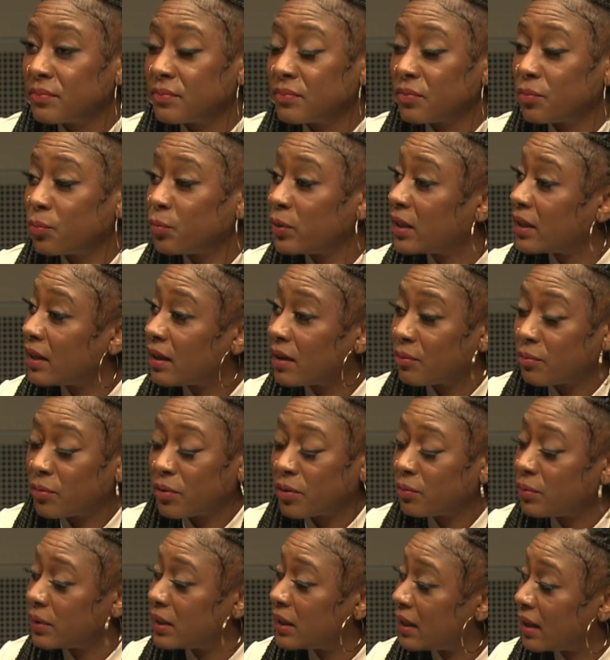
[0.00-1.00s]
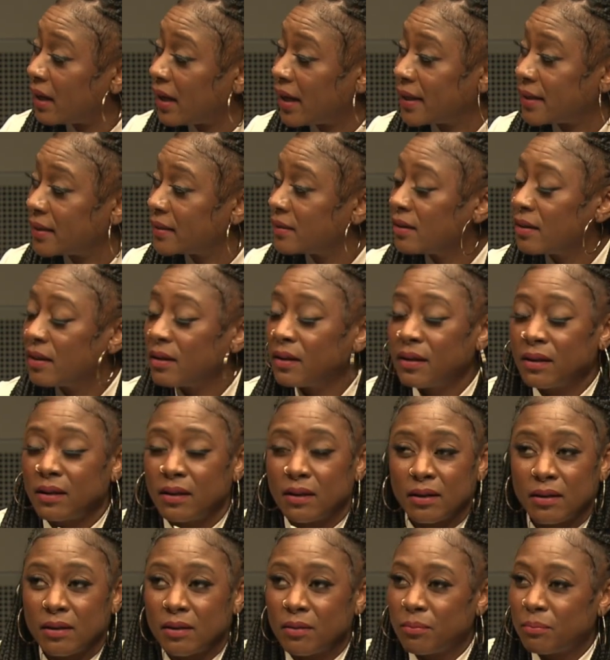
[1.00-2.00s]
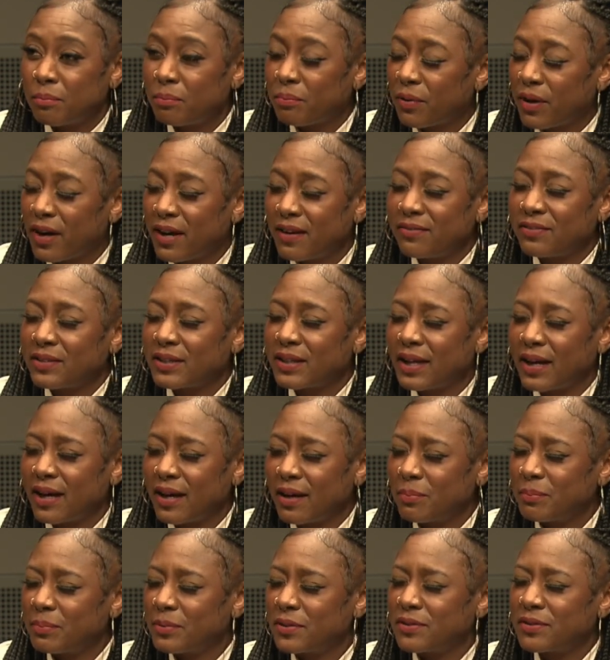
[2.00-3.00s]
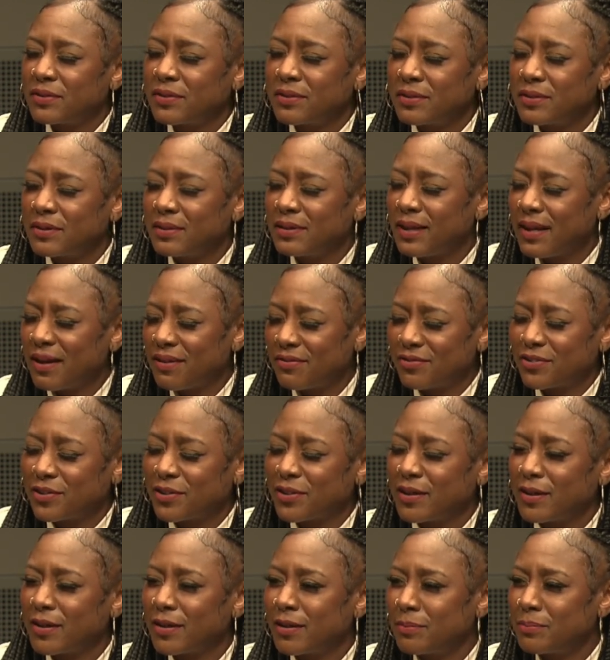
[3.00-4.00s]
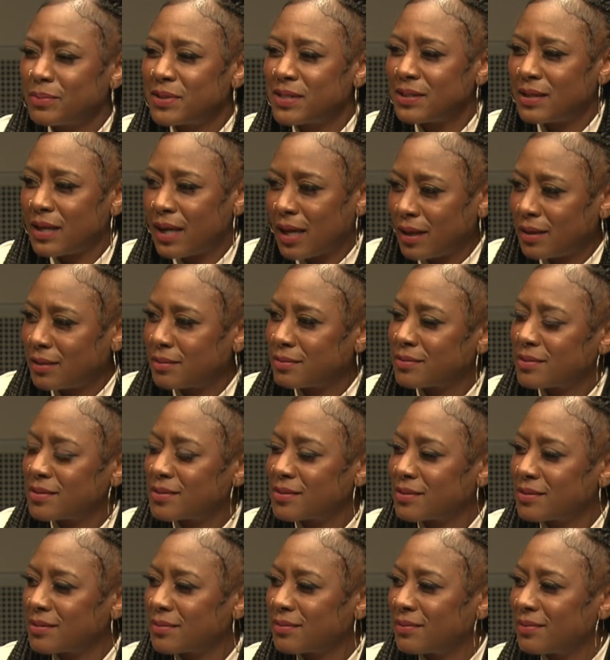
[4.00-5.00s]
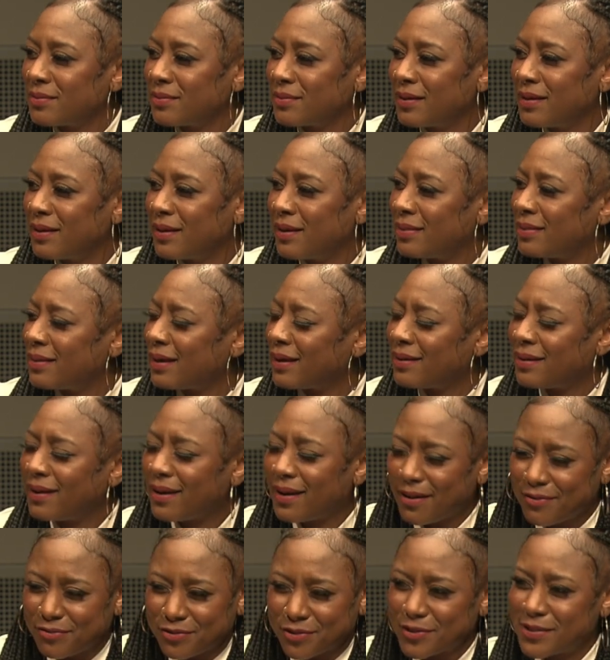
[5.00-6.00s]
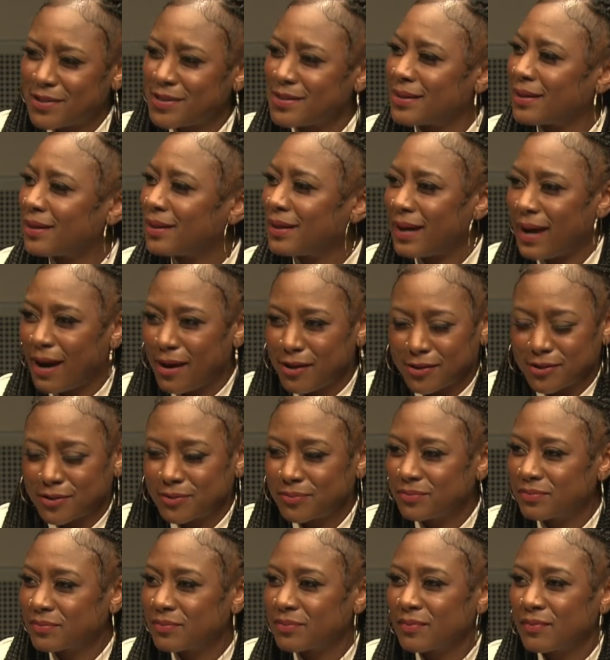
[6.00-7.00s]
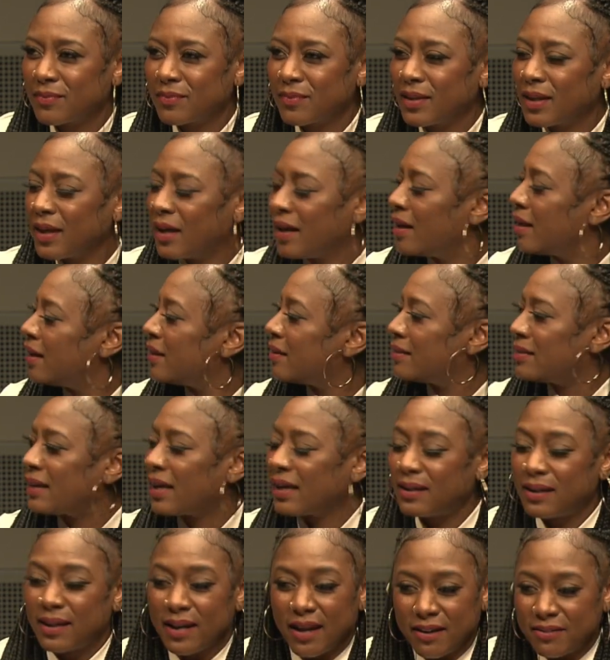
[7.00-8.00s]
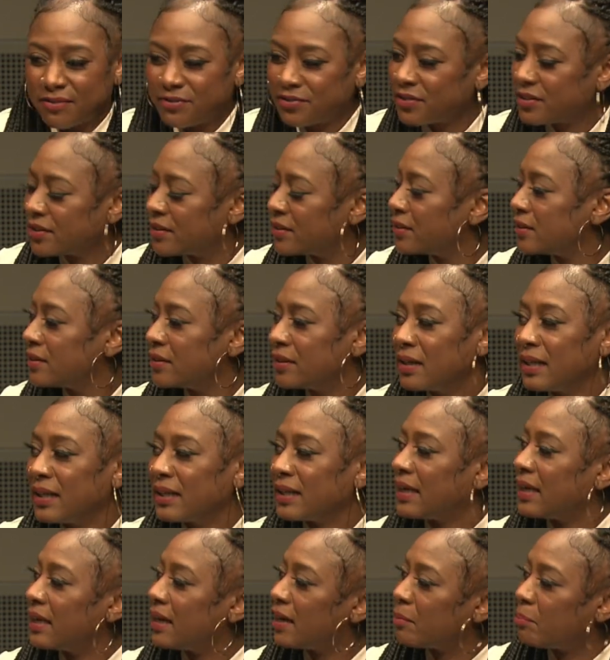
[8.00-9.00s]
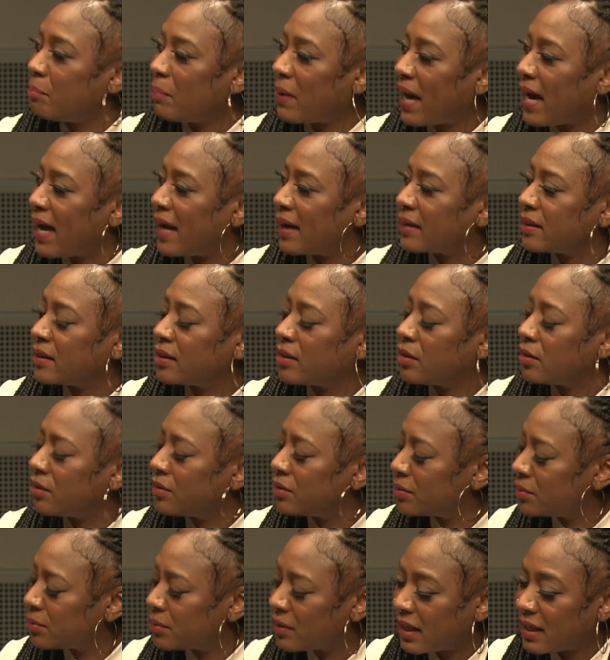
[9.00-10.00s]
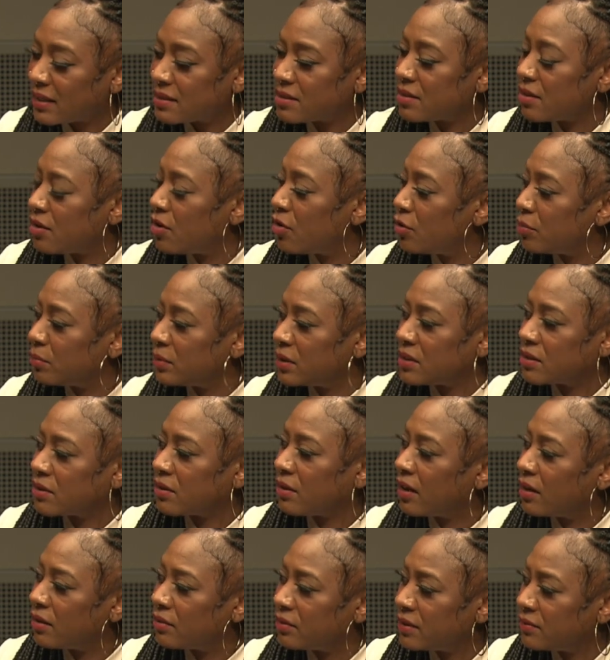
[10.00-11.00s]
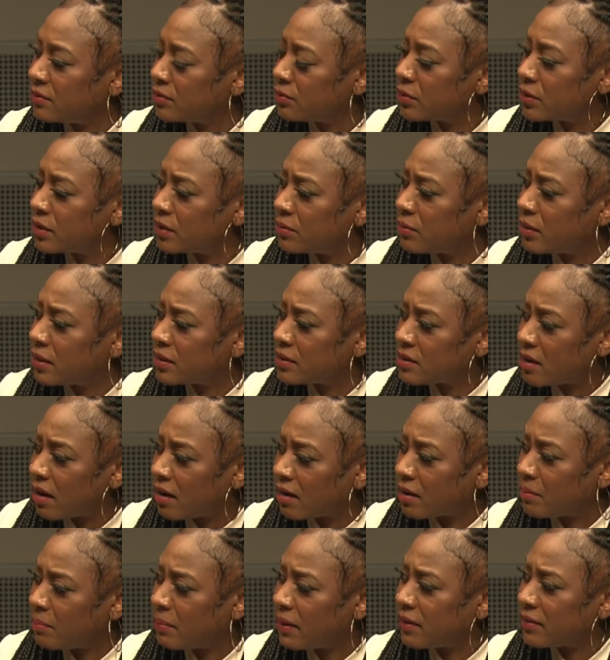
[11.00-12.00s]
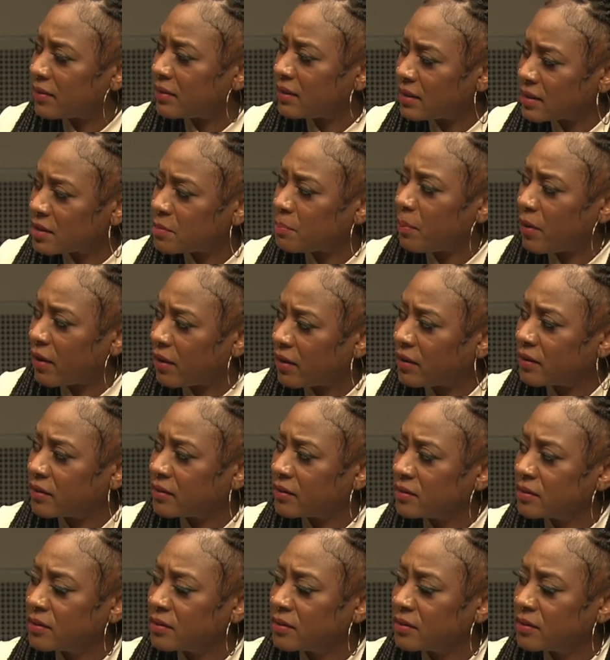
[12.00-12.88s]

We get what we get. Private capital never abstains. They never sit it out. They never kick back and go, oh, well, that's the homie, so I don't even really want to talk about this part.